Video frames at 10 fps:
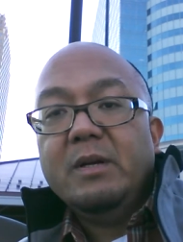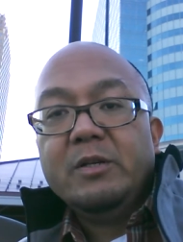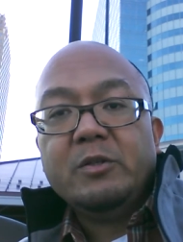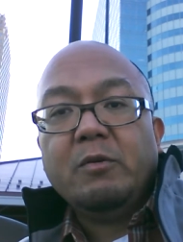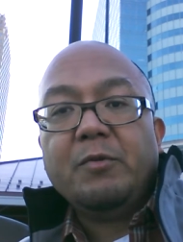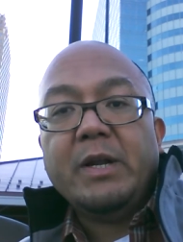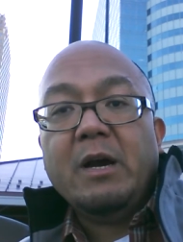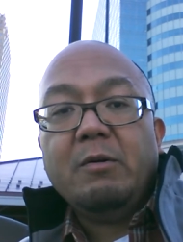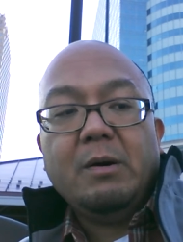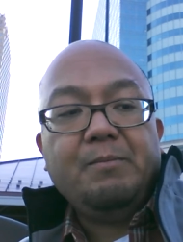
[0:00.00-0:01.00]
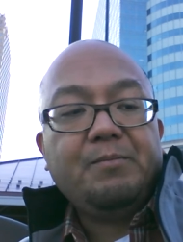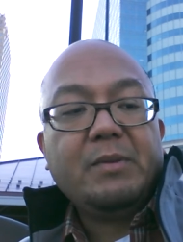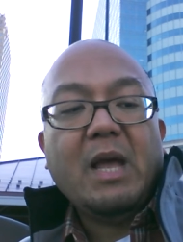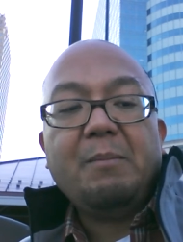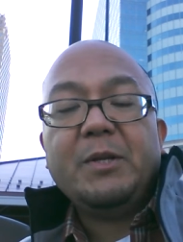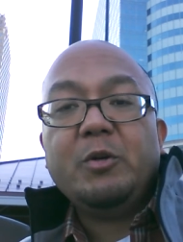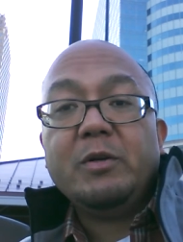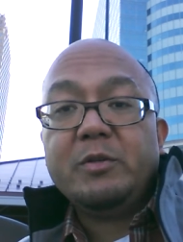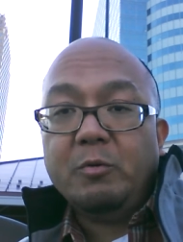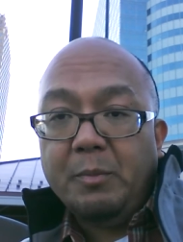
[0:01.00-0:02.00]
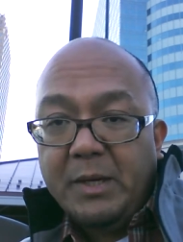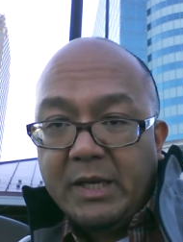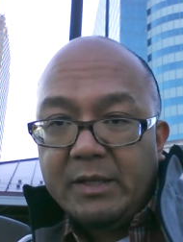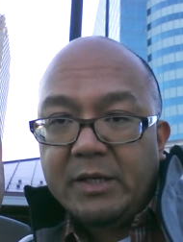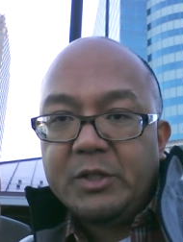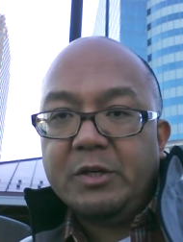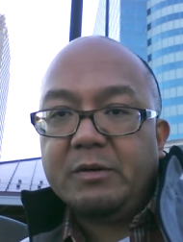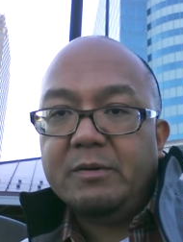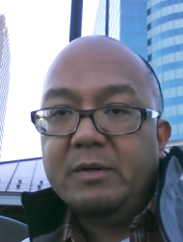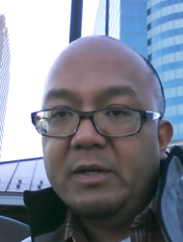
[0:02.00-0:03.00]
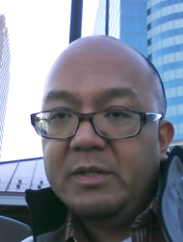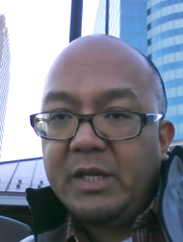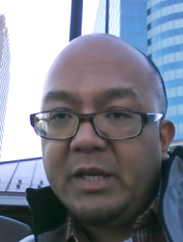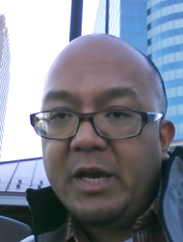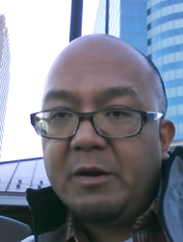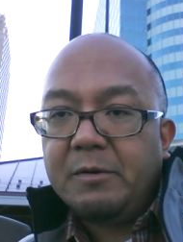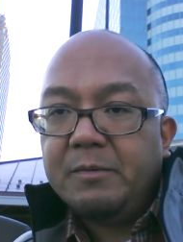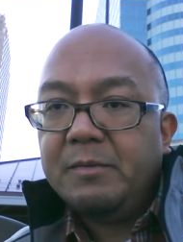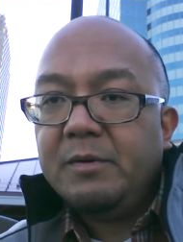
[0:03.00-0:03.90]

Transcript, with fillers: So for now, um, happy trails till we meet again next year. Take care.